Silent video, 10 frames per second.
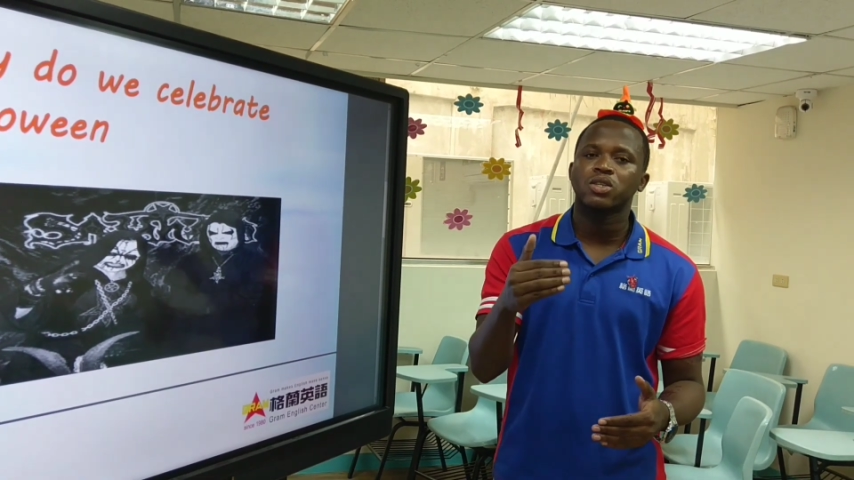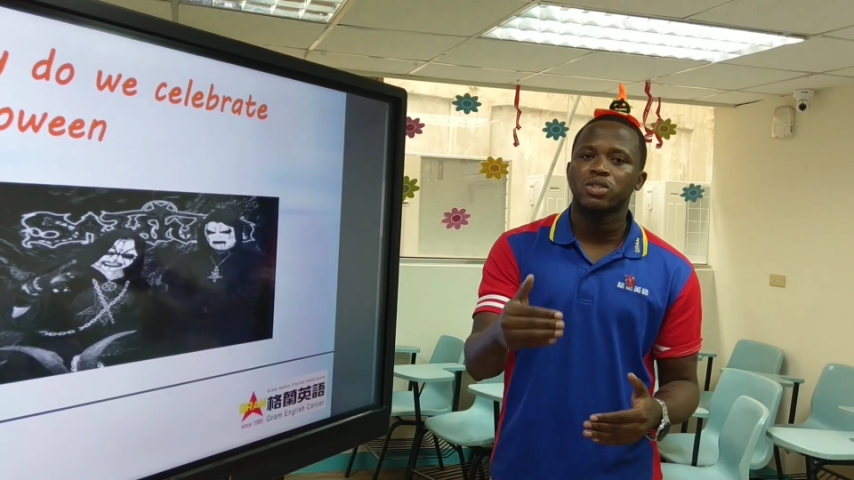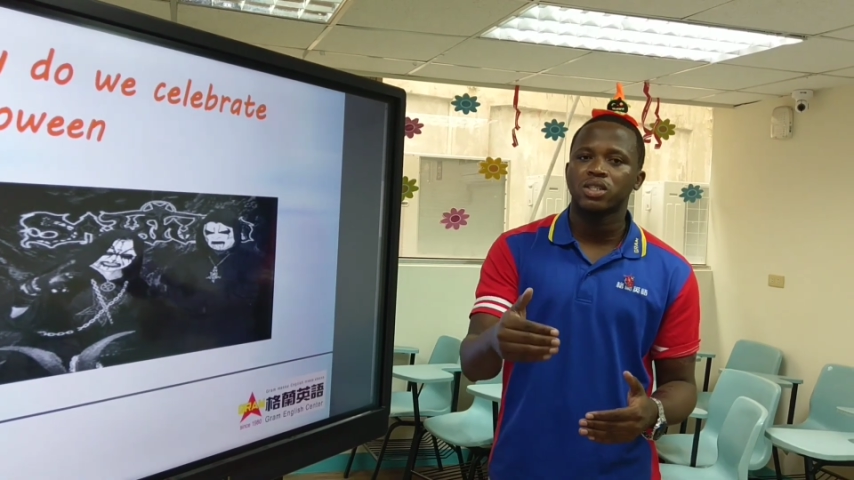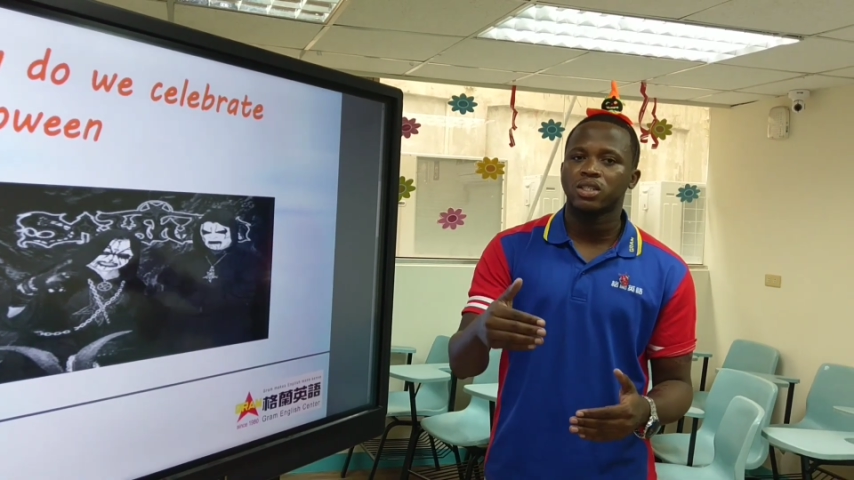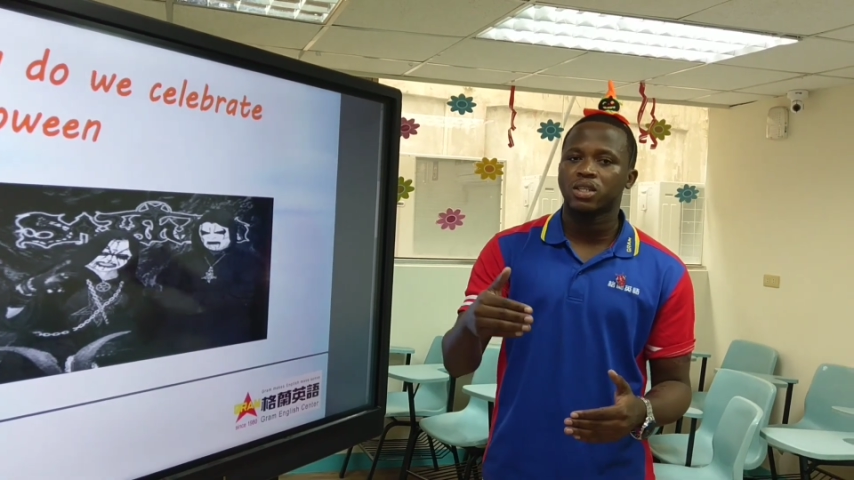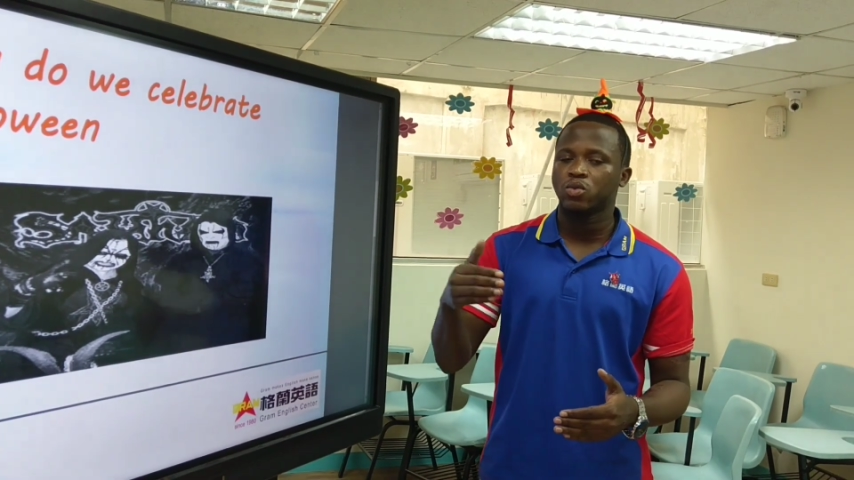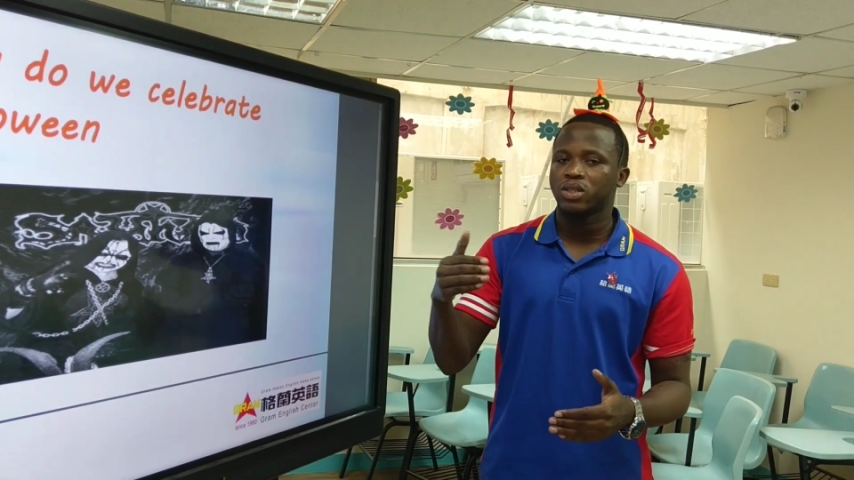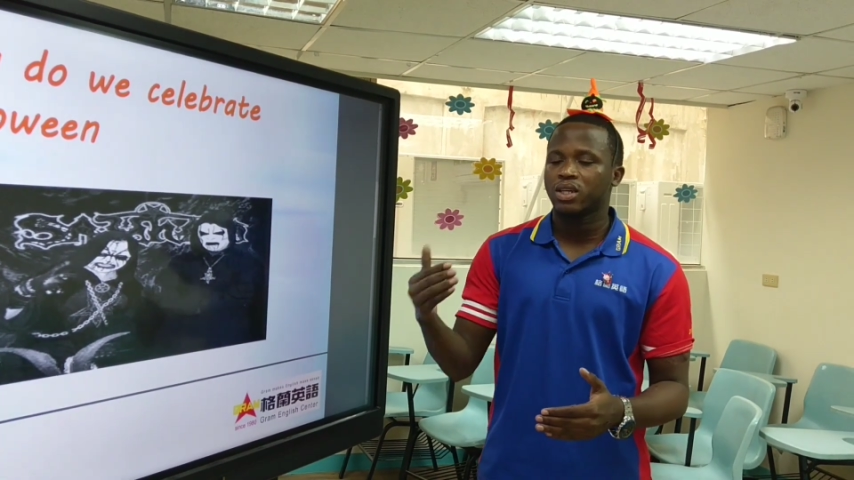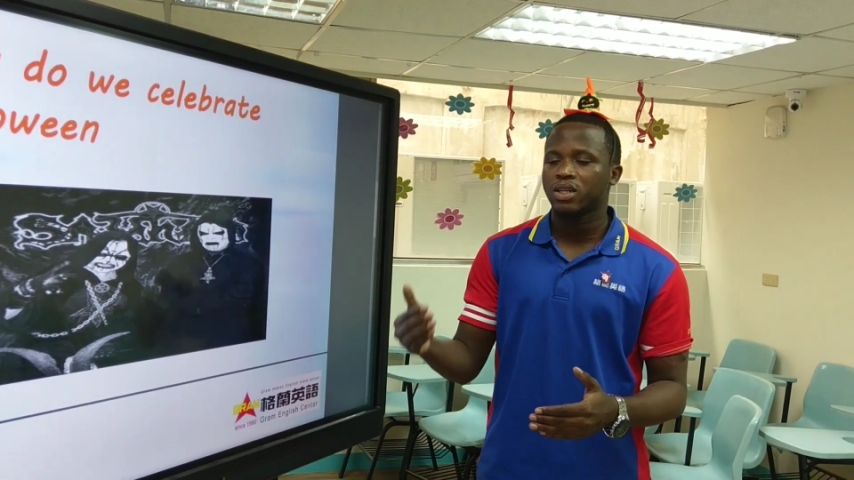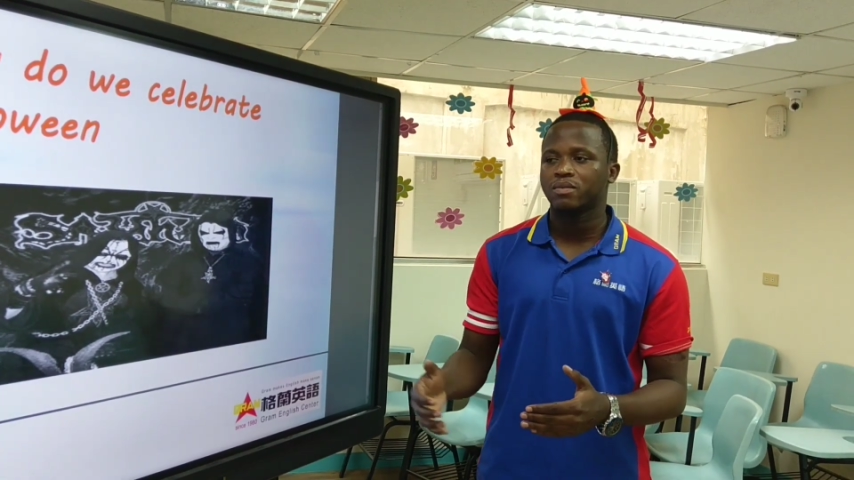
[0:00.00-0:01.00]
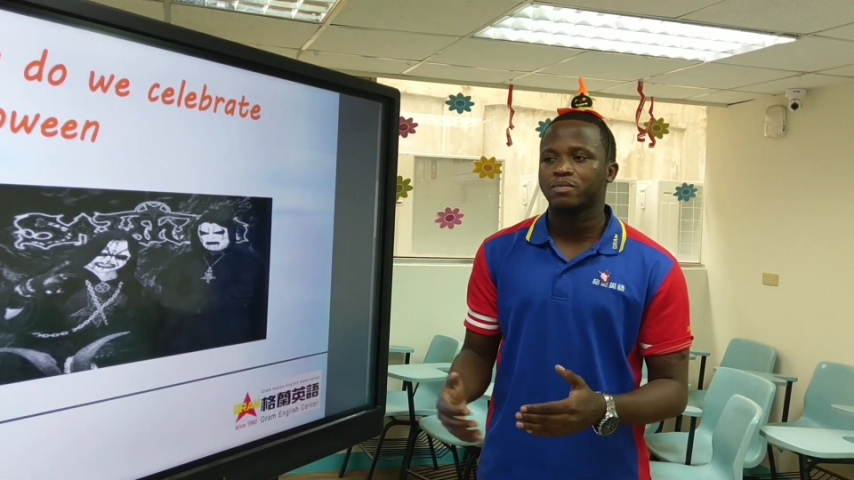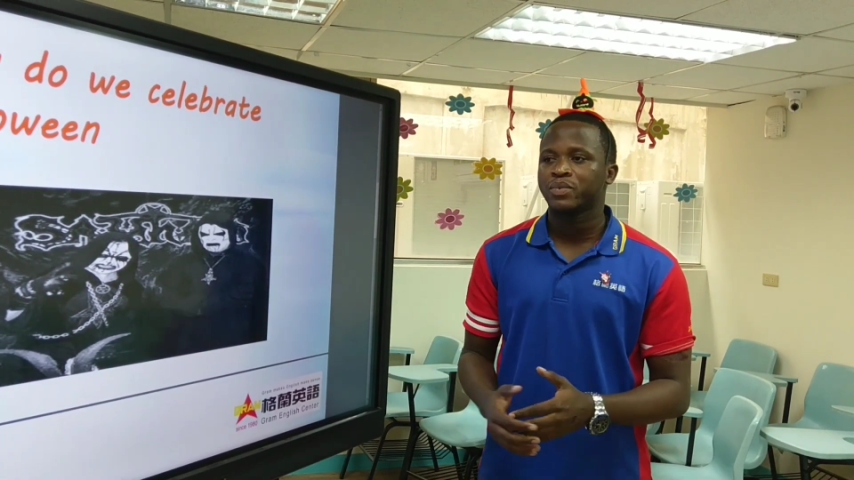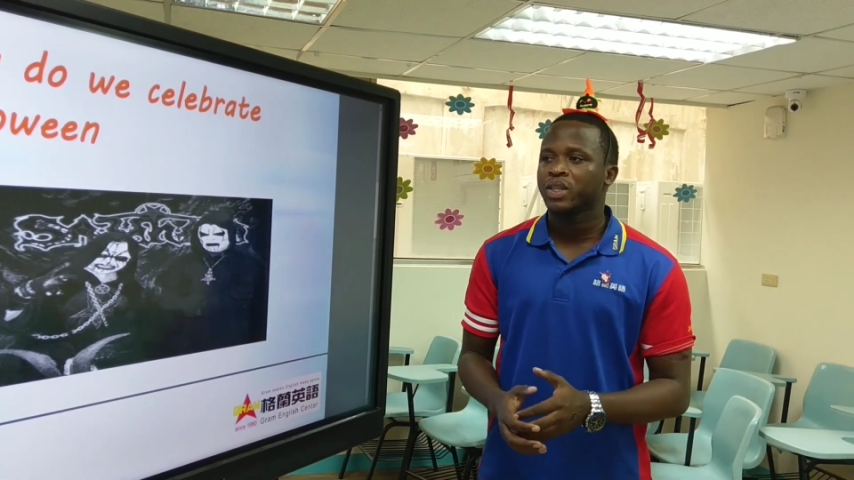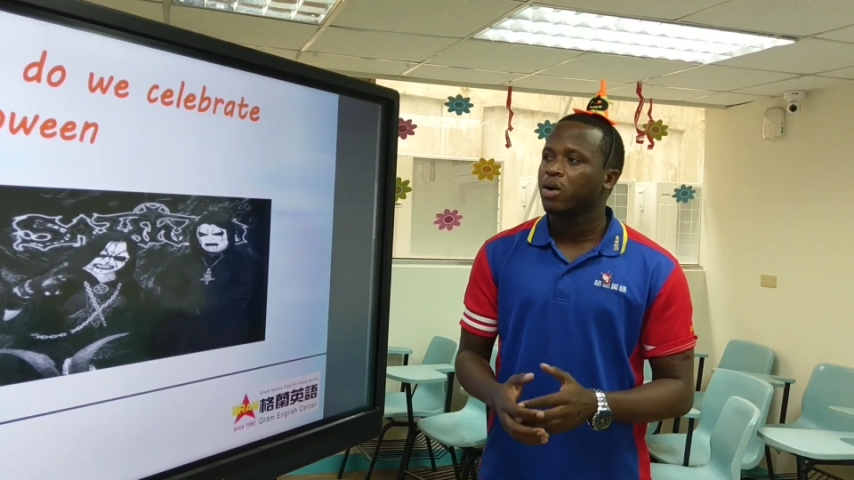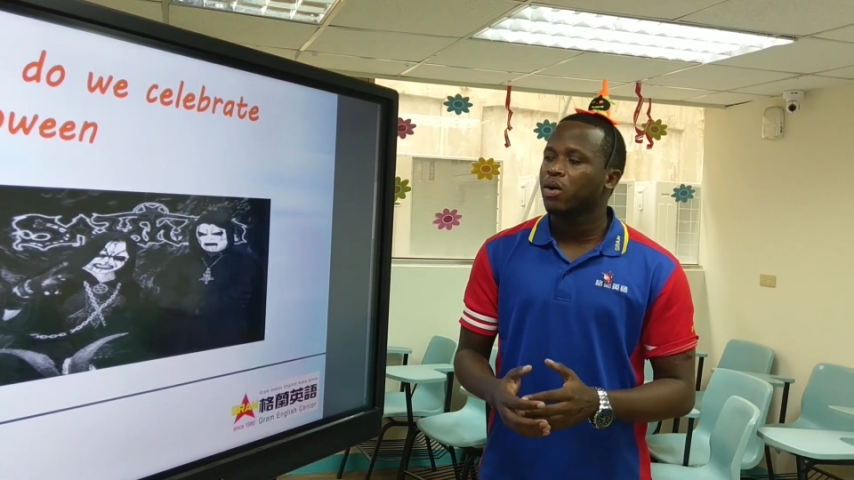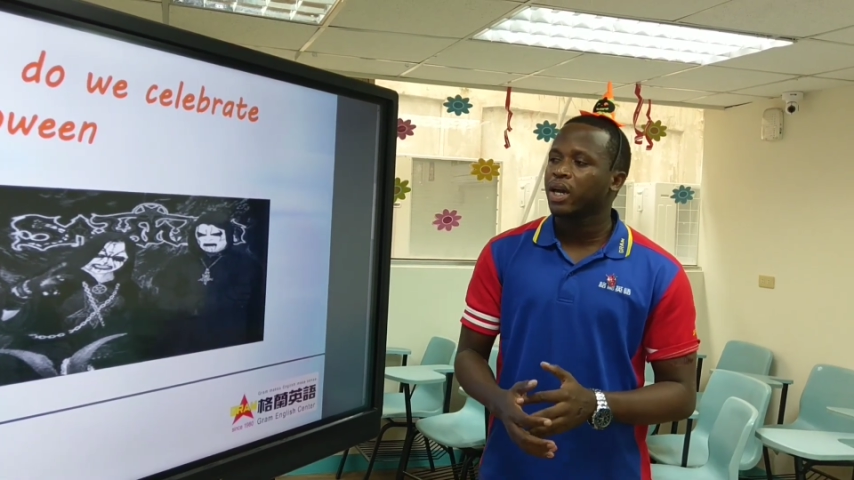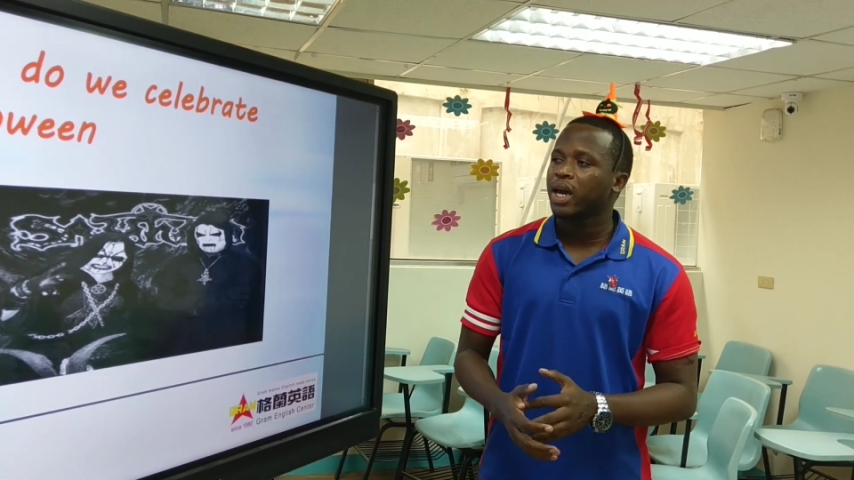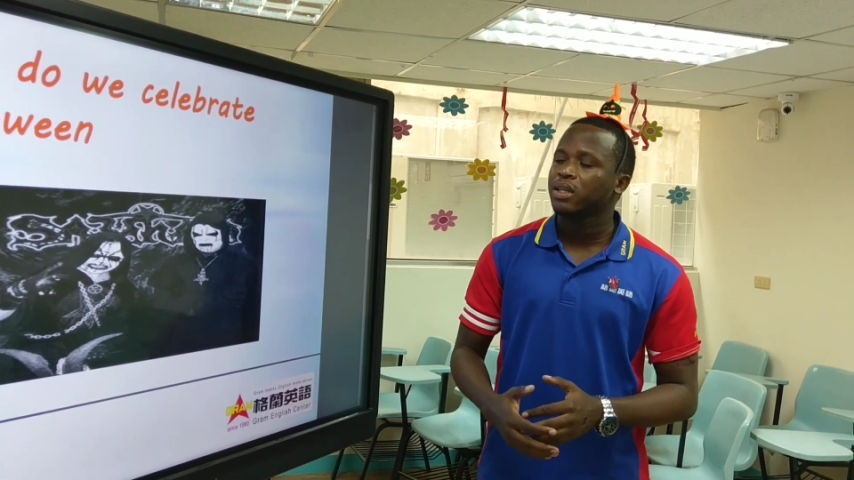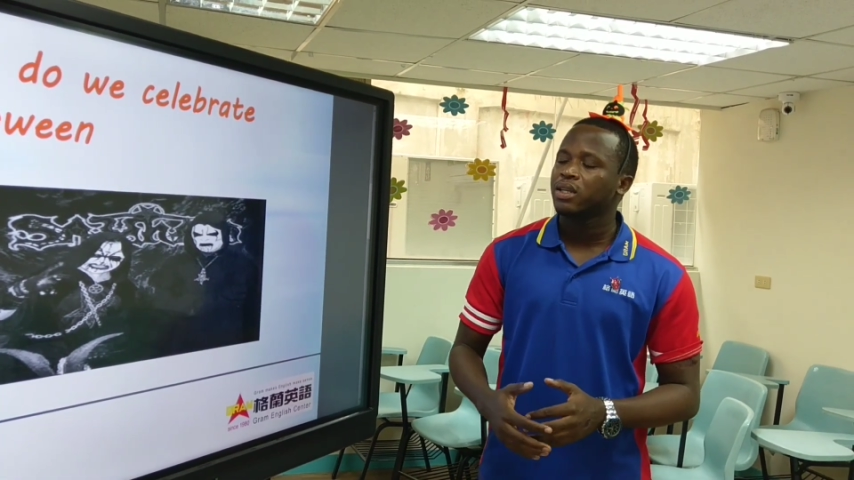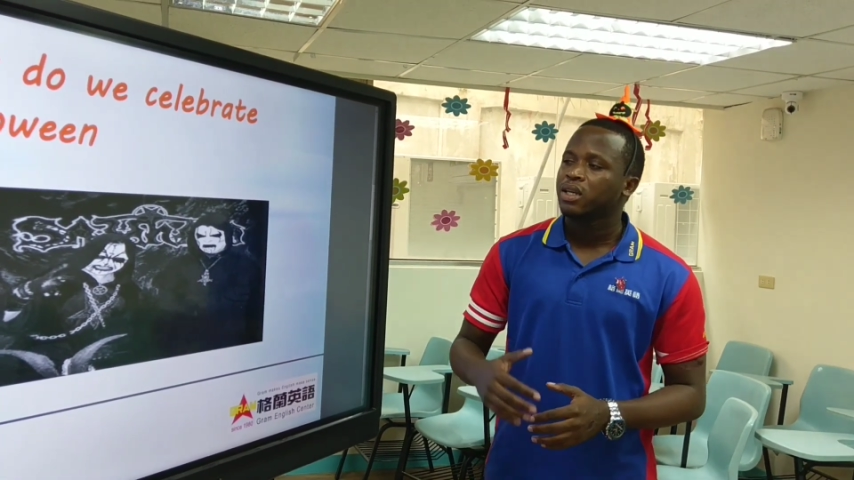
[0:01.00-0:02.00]
associated with that,
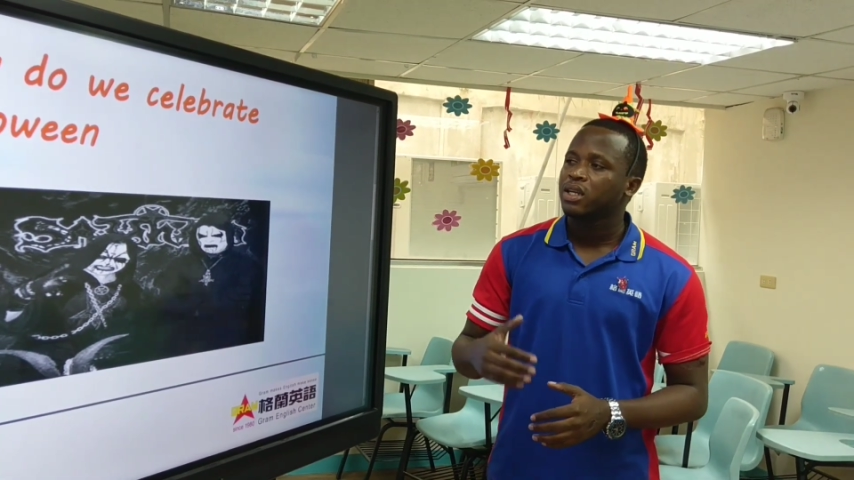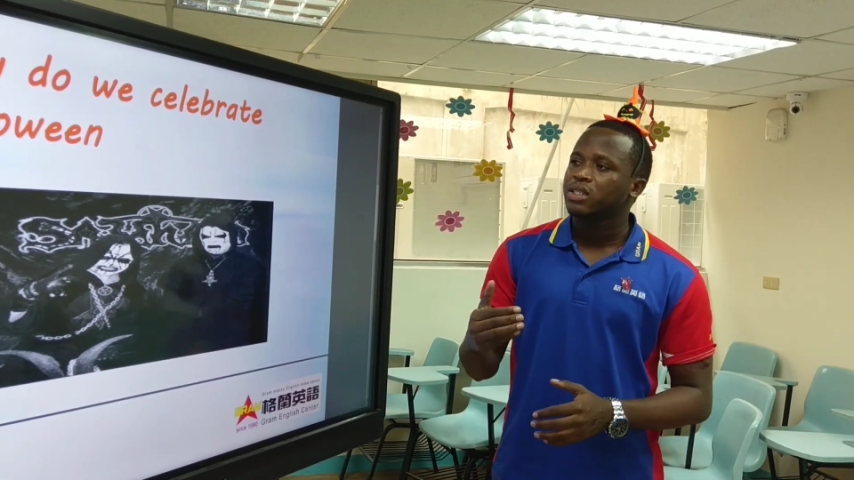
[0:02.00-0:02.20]
okay?